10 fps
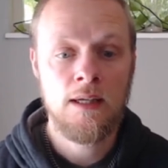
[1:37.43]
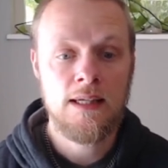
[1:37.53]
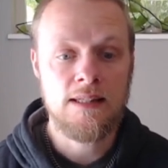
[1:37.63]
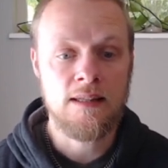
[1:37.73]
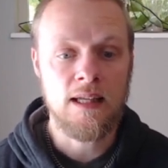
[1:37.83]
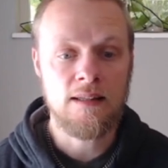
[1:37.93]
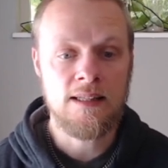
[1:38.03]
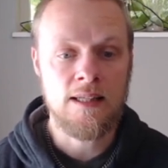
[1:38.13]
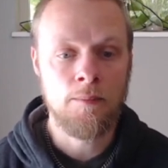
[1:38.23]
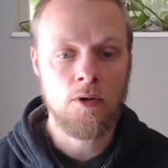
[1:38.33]
So that
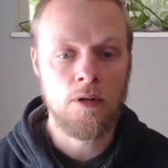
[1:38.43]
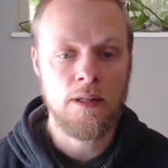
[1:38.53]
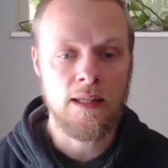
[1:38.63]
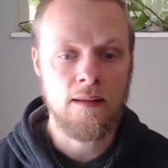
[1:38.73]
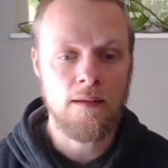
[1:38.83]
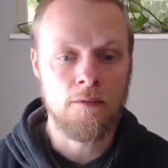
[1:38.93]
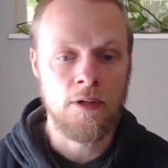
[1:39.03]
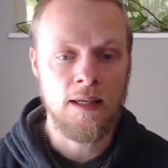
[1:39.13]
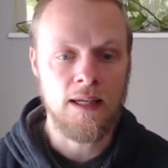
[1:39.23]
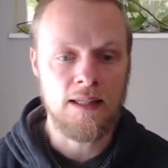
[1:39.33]
is a model that
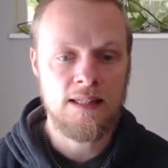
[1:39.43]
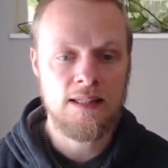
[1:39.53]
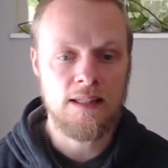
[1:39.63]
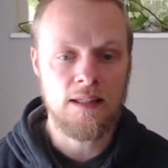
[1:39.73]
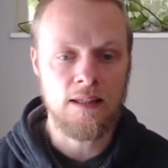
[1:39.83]
relates